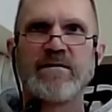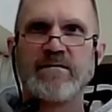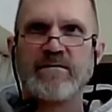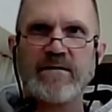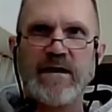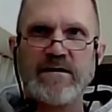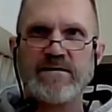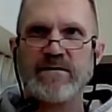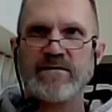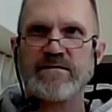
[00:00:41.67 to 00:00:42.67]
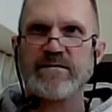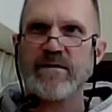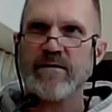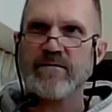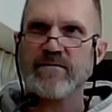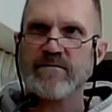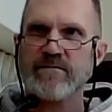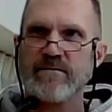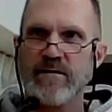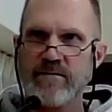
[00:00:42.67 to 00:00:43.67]
2,000 years ago.
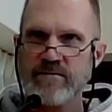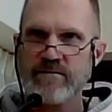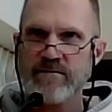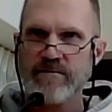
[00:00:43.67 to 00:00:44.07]
No?